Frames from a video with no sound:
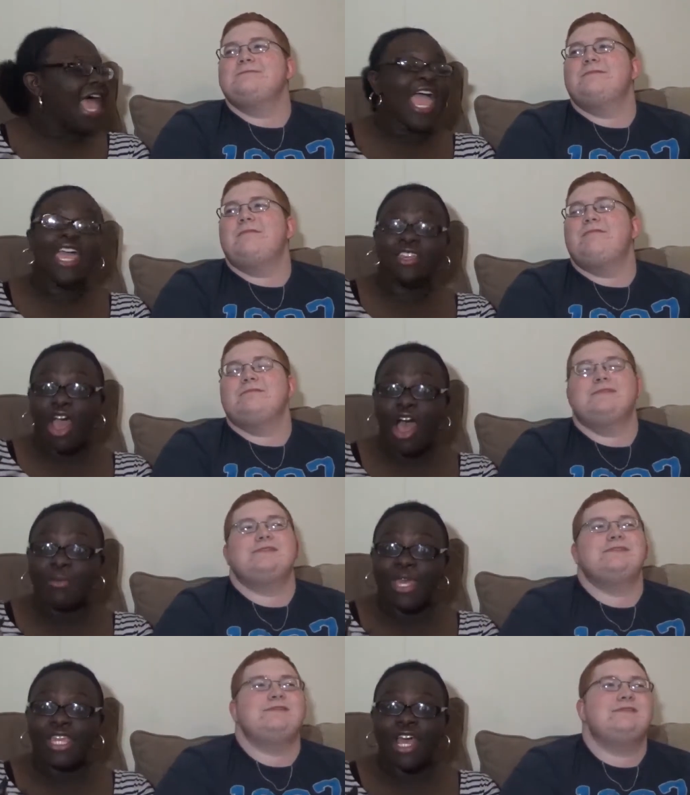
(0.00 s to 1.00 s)
Speaker 1: and
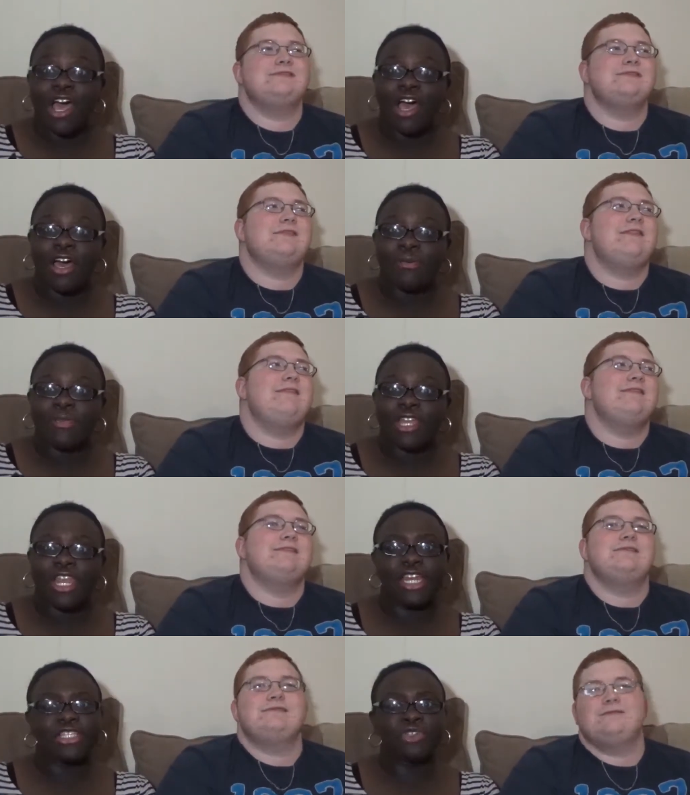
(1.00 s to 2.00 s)
comment. Um,
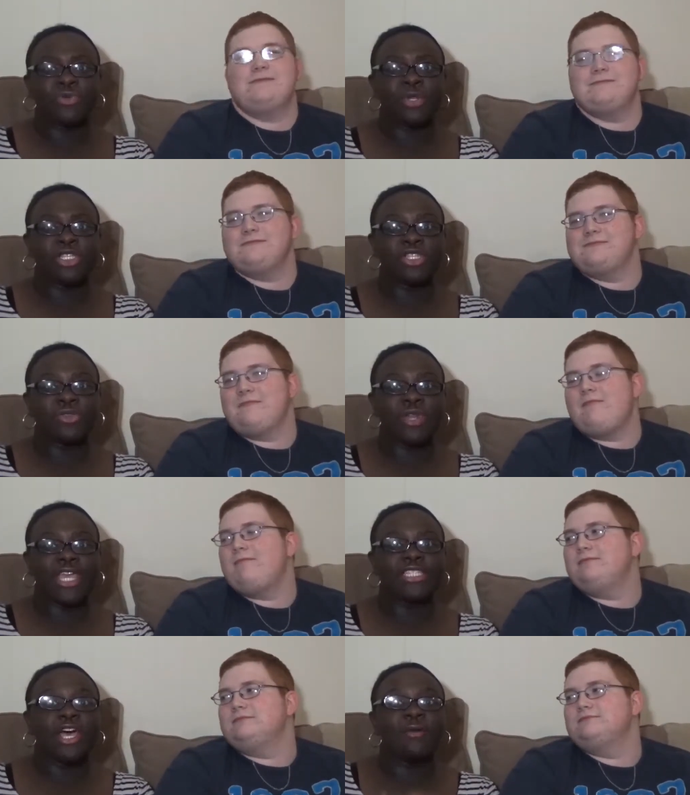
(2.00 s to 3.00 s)
let us know what you want us to do
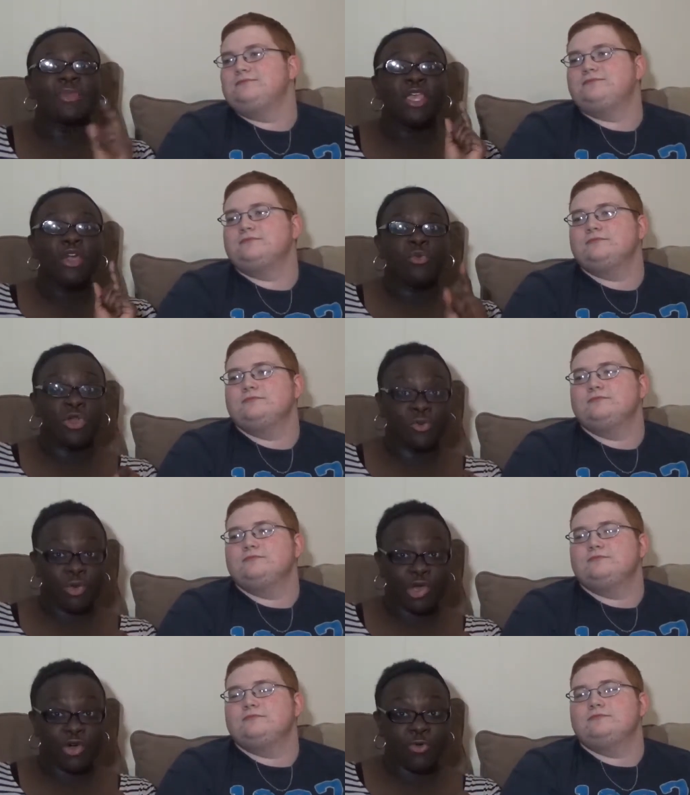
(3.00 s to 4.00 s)
next. Um, we
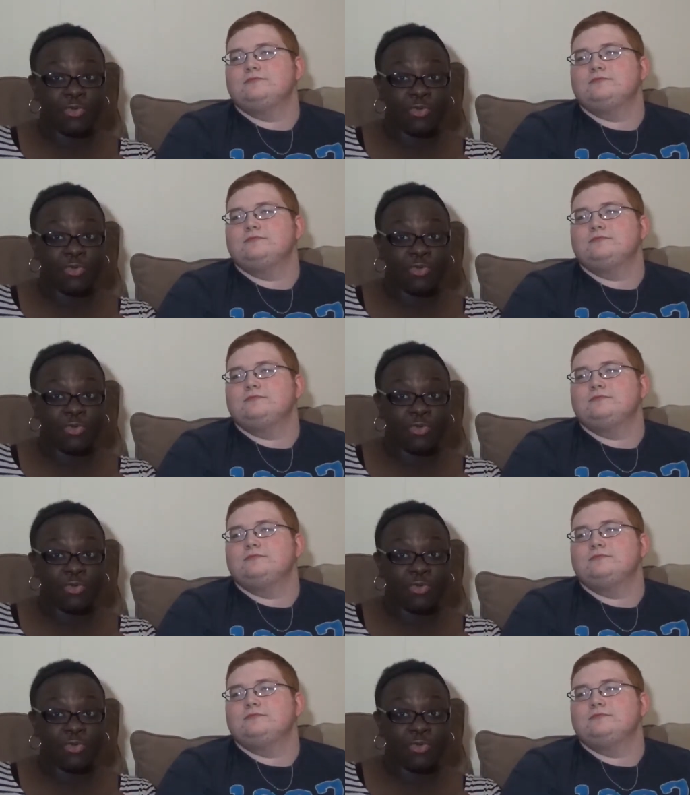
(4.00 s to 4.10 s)
will